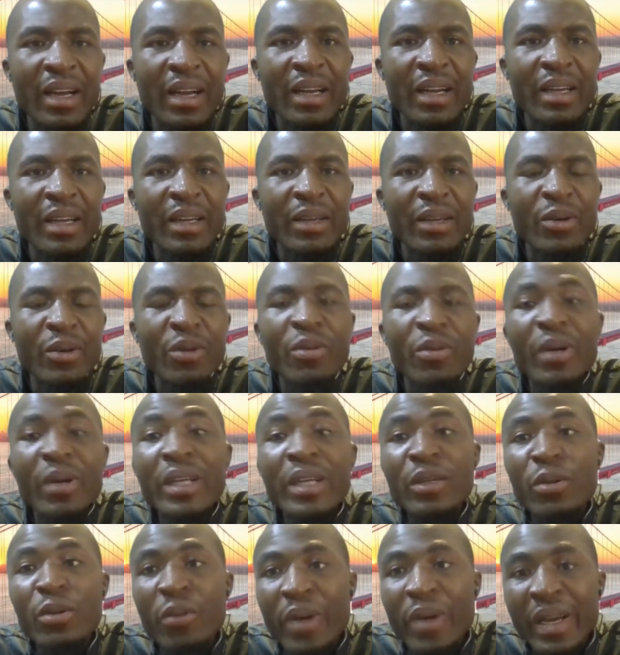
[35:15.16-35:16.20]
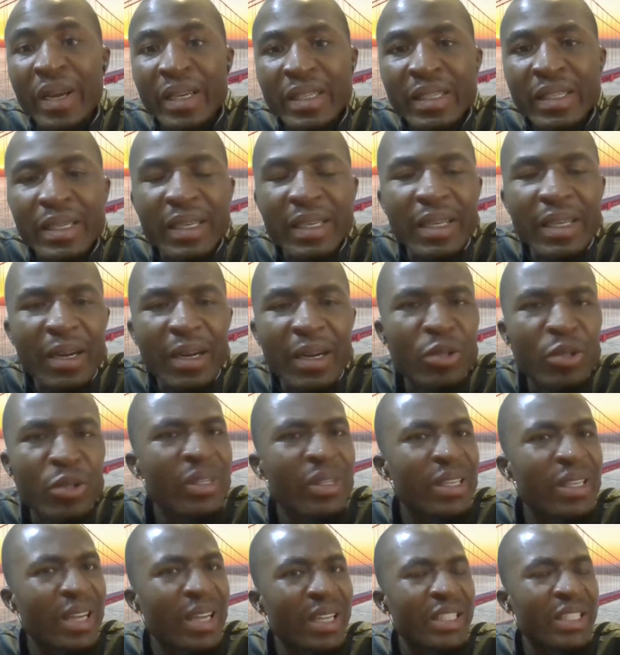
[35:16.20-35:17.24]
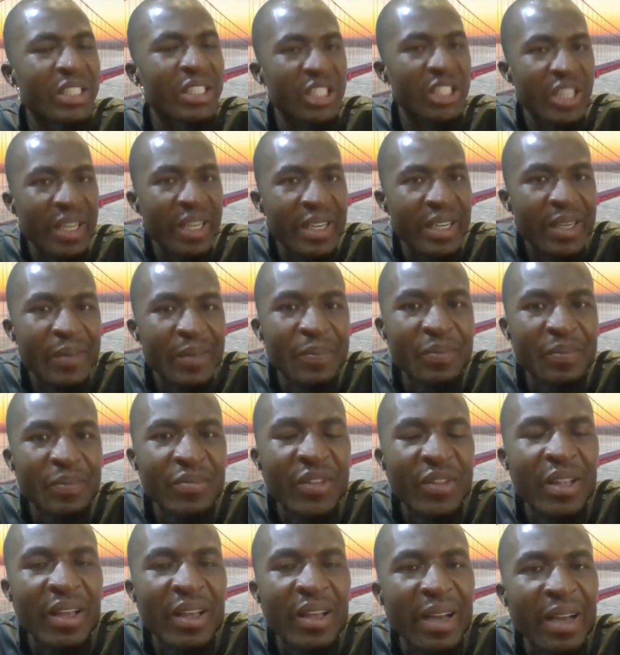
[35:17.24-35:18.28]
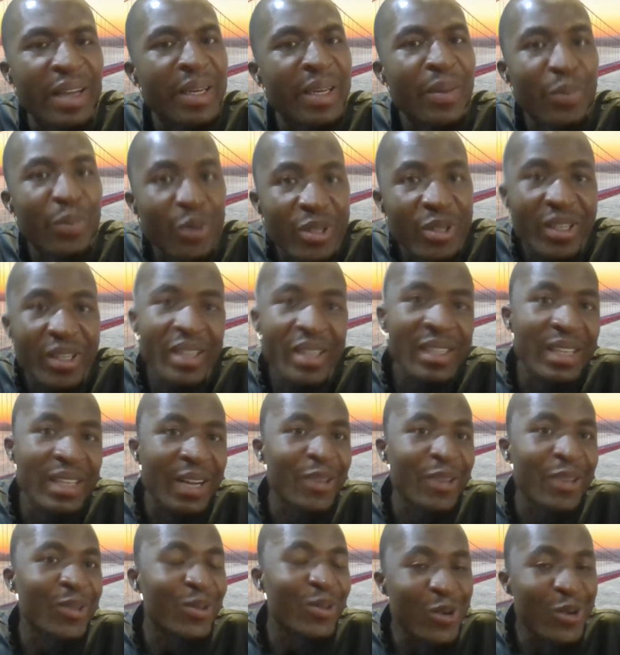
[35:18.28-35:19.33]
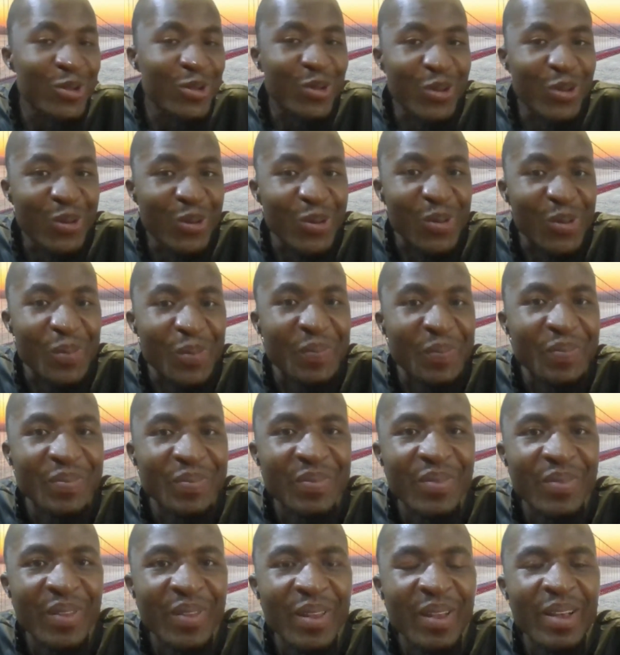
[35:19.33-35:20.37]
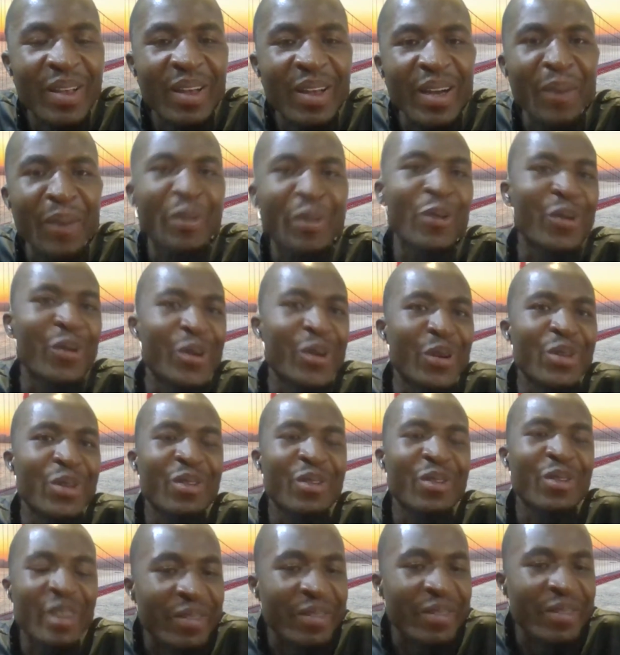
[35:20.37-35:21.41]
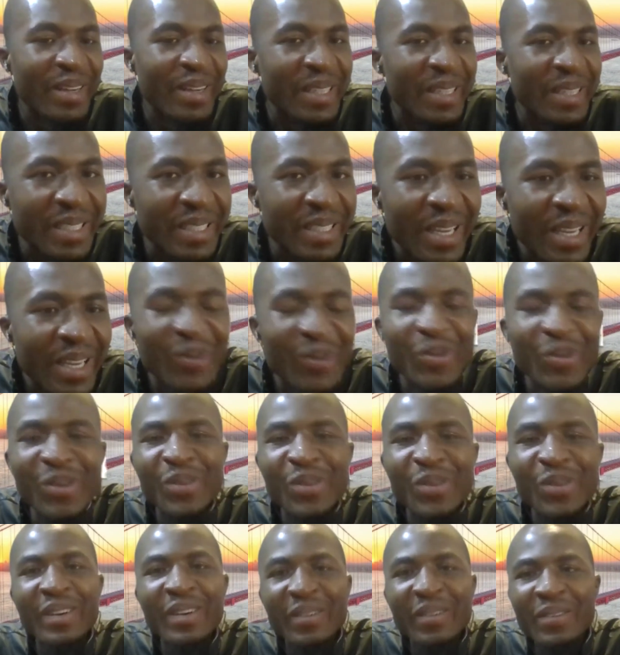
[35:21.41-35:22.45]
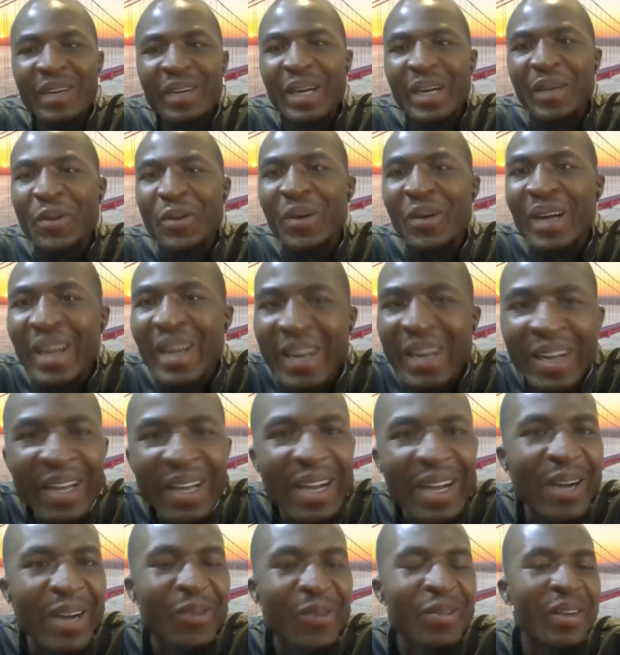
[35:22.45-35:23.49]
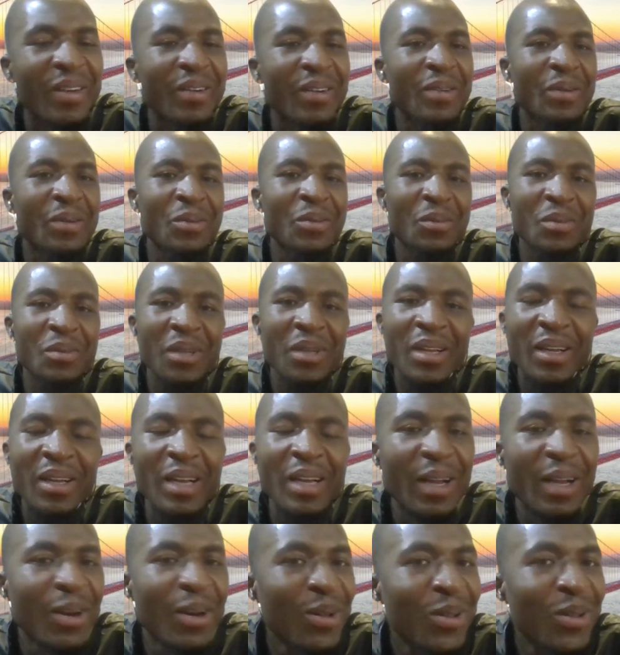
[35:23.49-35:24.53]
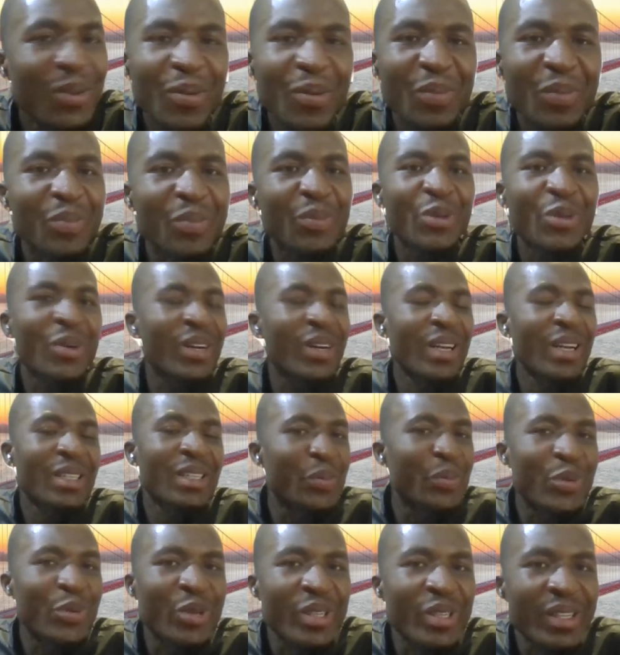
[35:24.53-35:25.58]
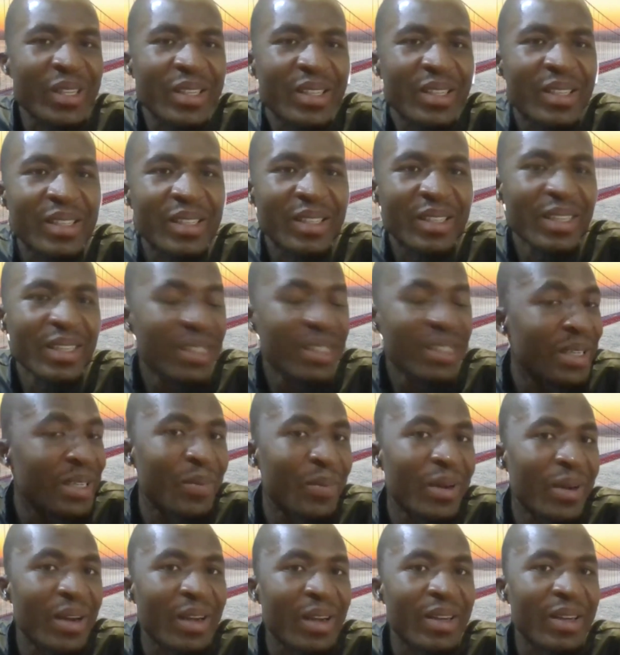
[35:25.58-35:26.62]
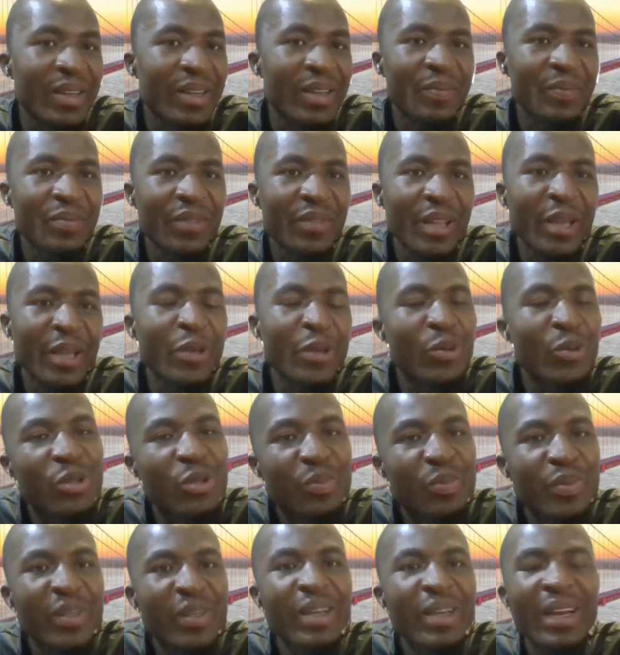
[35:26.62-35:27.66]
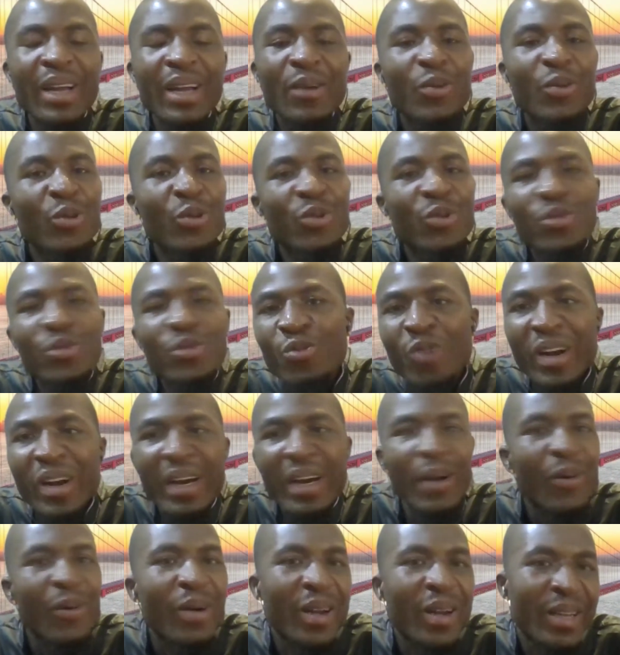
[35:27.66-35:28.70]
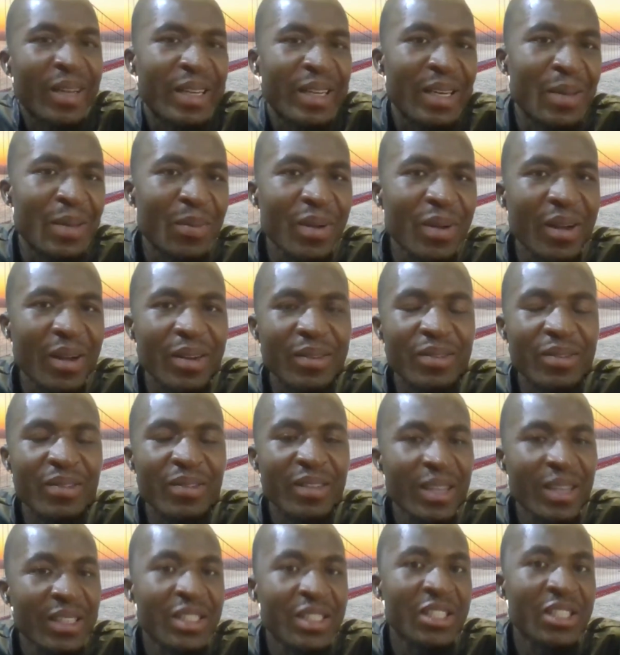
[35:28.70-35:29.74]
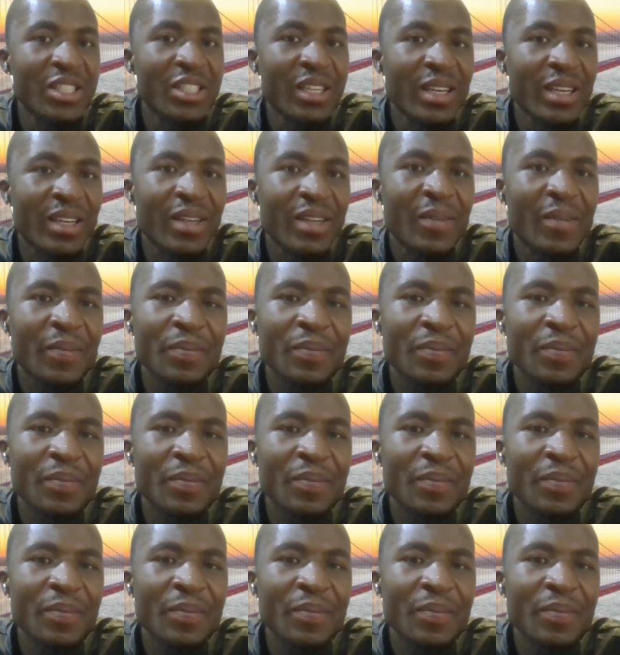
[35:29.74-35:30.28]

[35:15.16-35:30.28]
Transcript: or when no Wednesday. I was going to cash a check, and the processes had to go through. I mean, we're going to verify the check, we're going to verify your Ghana card, where a lot of bureaucratic process just in the bank, and you will spend like close to 1 hour in the bank to cash a check.